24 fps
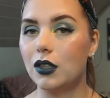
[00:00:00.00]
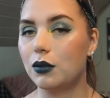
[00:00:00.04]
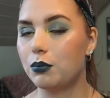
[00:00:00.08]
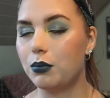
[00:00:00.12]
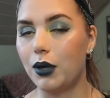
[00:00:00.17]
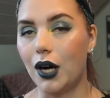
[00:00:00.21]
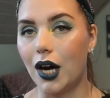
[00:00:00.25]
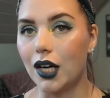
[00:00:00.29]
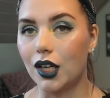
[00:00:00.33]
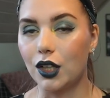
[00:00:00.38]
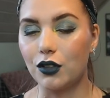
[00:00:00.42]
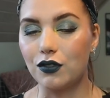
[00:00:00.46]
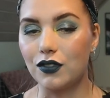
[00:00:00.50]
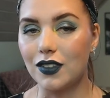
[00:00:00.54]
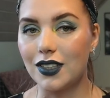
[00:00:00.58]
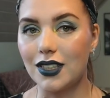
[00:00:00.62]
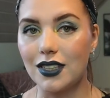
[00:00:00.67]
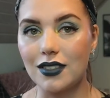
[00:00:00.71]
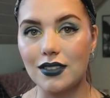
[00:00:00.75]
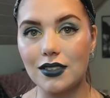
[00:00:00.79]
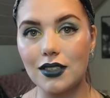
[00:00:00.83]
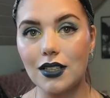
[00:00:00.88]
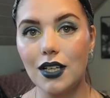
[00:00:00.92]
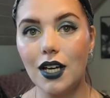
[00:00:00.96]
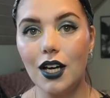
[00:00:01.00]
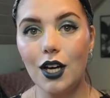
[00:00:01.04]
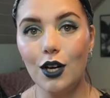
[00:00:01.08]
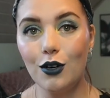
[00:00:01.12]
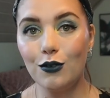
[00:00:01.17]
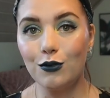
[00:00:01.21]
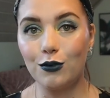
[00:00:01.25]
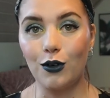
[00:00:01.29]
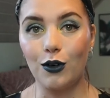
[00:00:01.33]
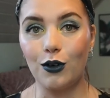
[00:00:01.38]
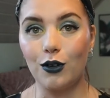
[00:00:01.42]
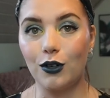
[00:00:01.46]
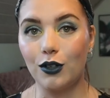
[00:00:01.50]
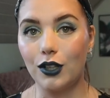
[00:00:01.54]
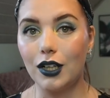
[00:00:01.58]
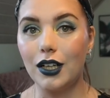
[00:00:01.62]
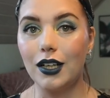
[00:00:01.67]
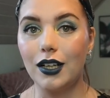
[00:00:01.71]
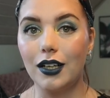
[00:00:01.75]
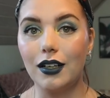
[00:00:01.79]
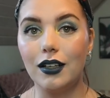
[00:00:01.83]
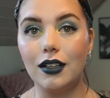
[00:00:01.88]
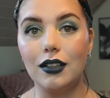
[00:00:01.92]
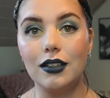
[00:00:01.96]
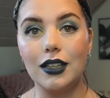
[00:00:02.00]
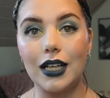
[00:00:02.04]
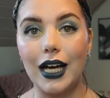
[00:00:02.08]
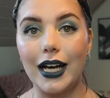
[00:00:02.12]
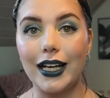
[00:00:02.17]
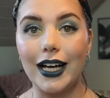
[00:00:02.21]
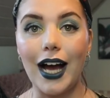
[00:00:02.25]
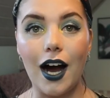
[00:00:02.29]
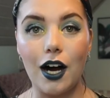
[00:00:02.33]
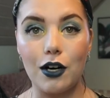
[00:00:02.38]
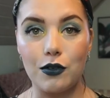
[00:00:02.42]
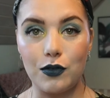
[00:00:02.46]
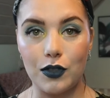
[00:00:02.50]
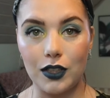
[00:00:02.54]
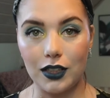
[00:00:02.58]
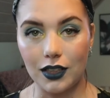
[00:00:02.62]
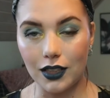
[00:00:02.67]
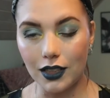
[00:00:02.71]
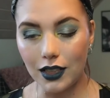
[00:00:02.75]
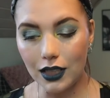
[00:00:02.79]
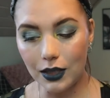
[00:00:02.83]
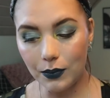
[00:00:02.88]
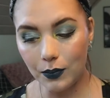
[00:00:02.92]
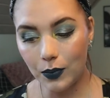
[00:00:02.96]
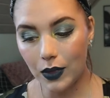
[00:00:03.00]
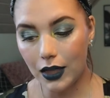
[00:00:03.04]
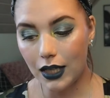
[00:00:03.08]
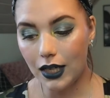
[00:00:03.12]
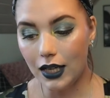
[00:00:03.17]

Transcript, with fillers: part of this for uh, like half a year.